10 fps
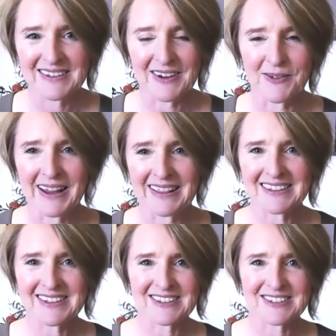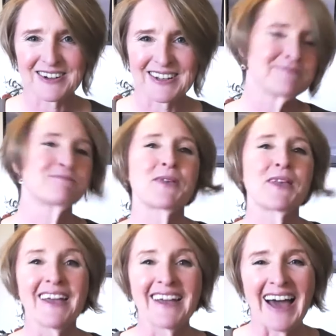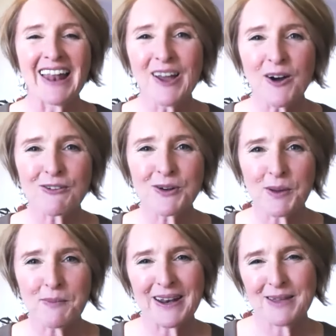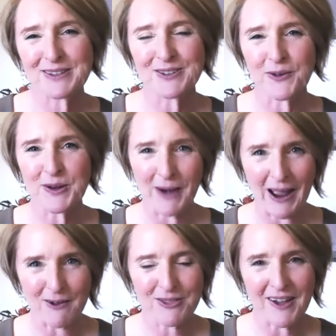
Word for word: All right, let's get started. Hello, everyone. My name is Zoe Routh.